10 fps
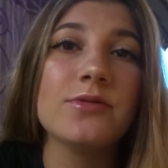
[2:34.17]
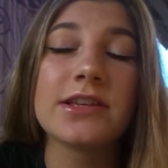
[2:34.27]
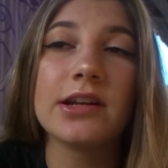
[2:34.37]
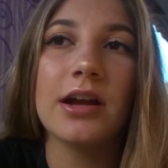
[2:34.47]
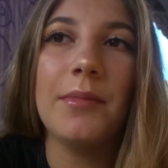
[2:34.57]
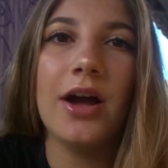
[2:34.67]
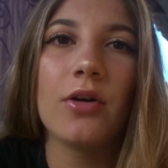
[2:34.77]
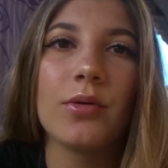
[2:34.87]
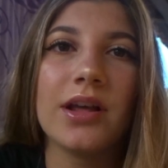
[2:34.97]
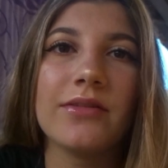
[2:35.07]
he was gonna come
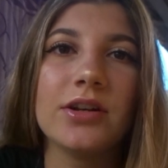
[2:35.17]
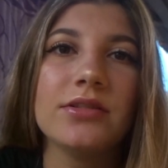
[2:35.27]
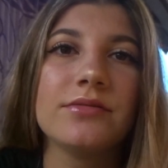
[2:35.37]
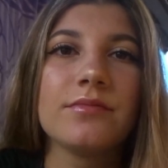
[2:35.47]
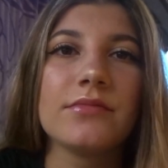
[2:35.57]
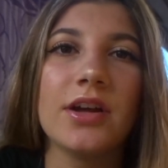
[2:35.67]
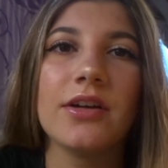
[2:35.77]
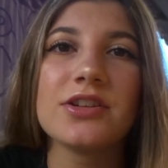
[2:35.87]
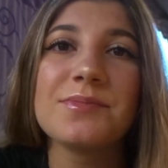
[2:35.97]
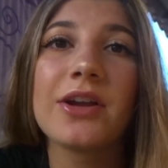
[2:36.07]
out or whatever.
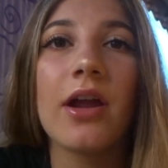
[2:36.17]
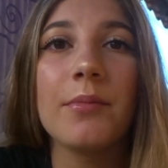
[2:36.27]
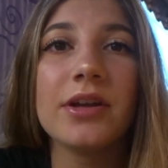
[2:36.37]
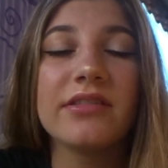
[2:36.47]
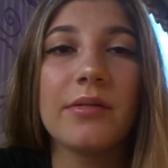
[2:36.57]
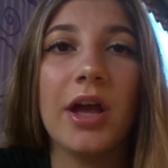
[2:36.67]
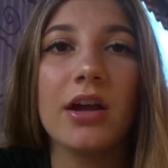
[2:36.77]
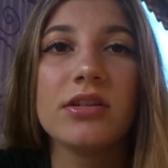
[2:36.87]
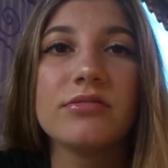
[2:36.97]
Oh, there's my grandma in the back.